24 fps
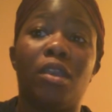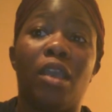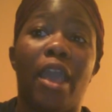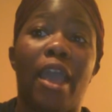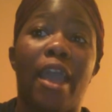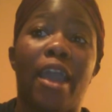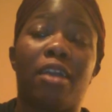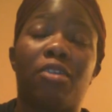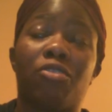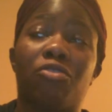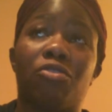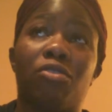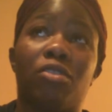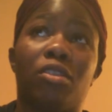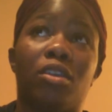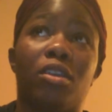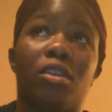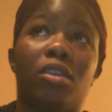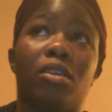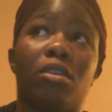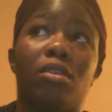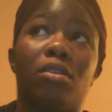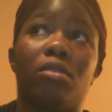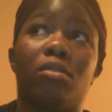
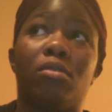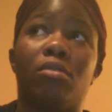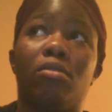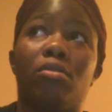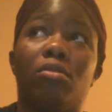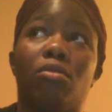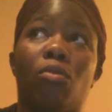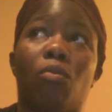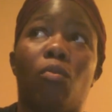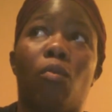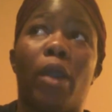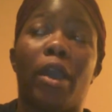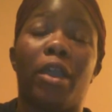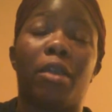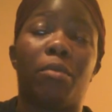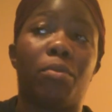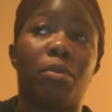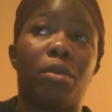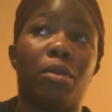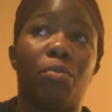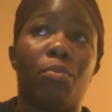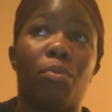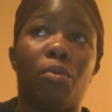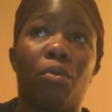Actually, the white
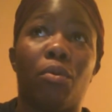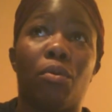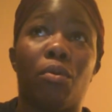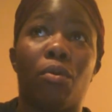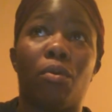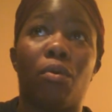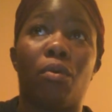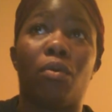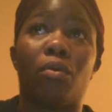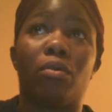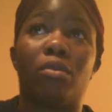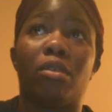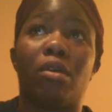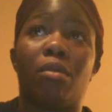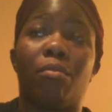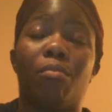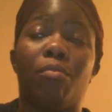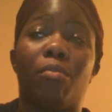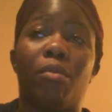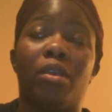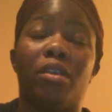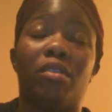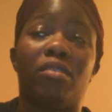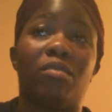people, the
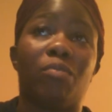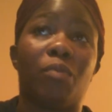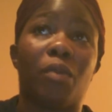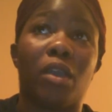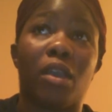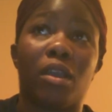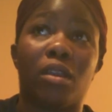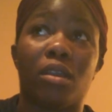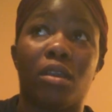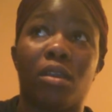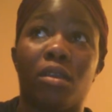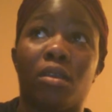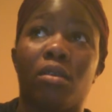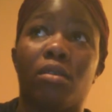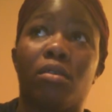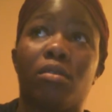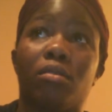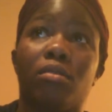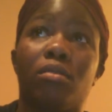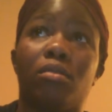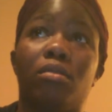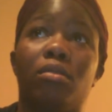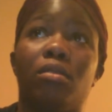Hispanics,